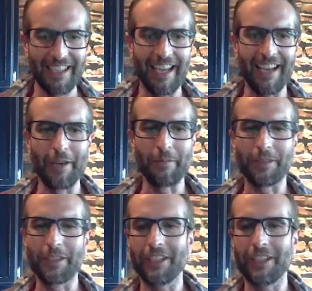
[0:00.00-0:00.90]
Um,
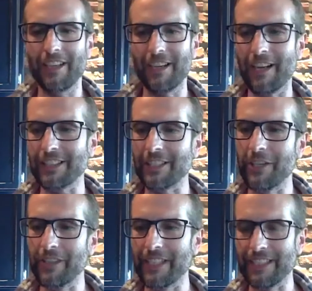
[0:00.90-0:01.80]

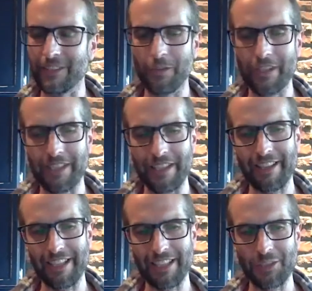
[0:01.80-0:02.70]
ongoing, one of the other
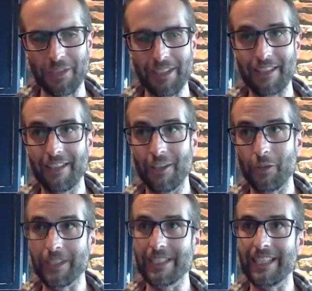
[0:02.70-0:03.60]
things we
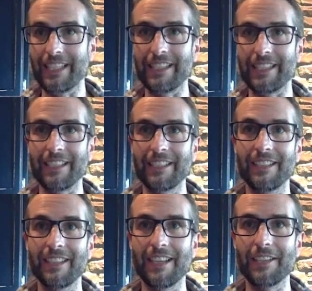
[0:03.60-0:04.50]
always hear,
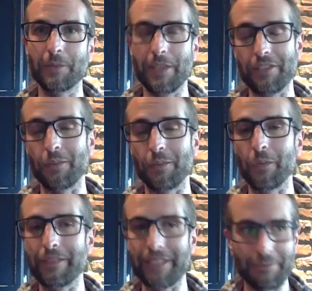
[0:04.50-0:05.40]
uh, especially from
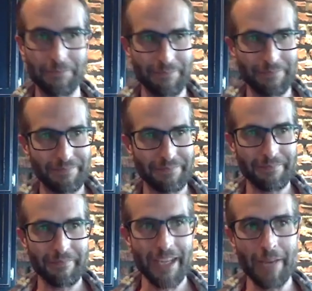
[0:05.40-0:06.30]
women,
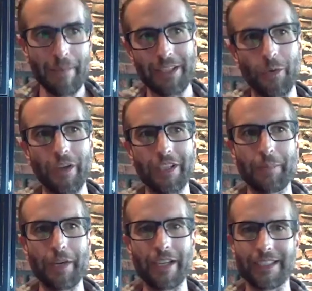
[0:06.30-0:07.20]
about the quality of
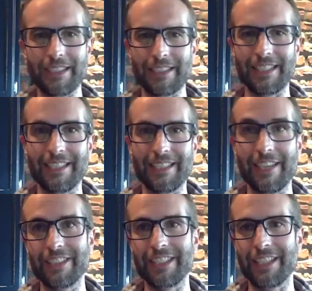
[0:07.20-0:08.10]
products is they tell
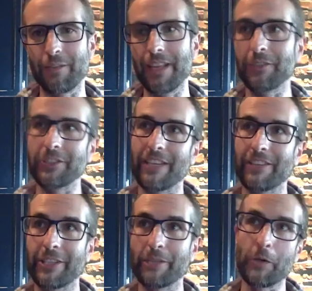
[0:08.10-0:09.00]
us it levels out
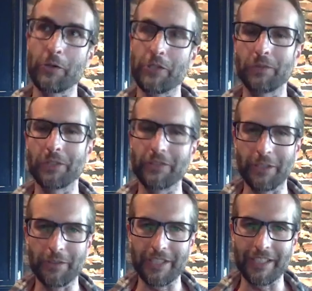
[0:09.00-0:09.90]
their emotional roller
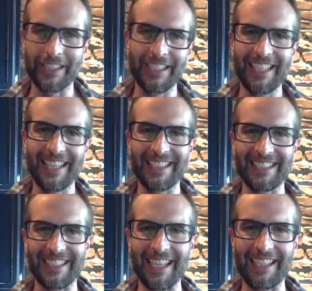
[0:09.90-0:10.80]
coaster. This is
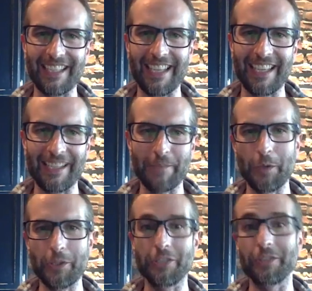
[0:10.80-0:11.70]
kind of that
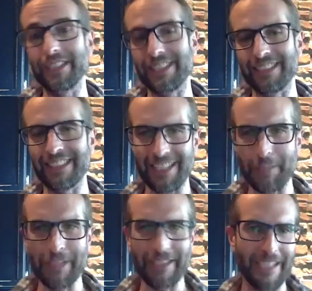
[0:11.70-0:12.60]
emotional resiliency
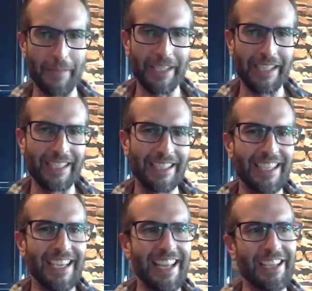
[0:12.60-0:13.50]
piece coming in.
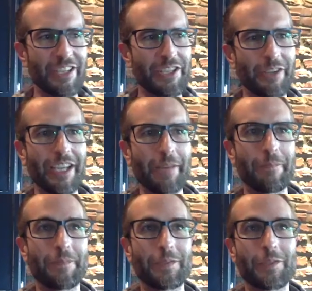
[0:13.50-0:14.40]
Mm. This showed up
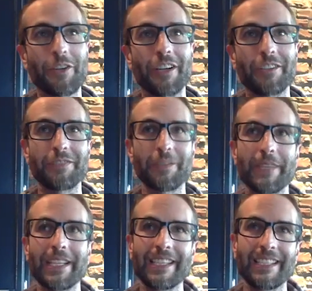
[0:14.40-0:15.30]
strong for
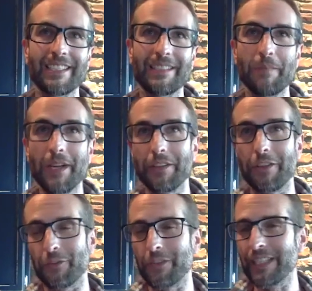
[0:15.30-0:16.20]
me in month
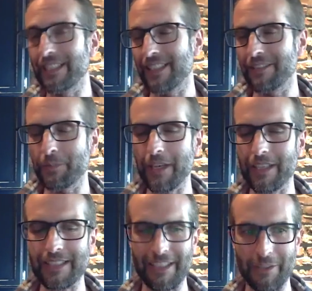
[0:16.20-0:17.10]
three of the
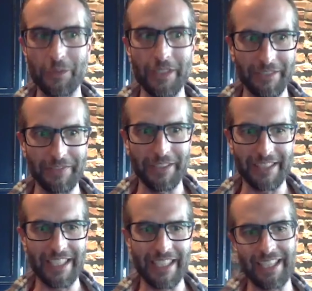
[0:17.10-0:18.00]
product. I could really feel this
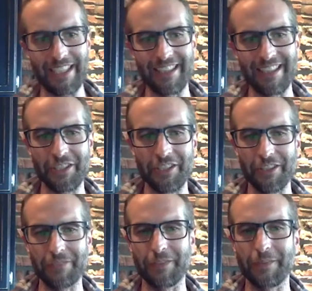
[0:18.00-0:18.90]
kick in, and this showed up
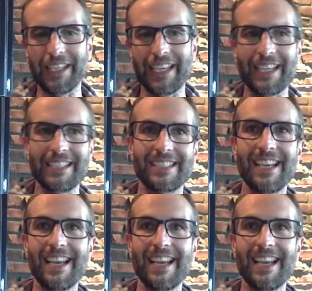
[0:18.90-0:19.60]
for me as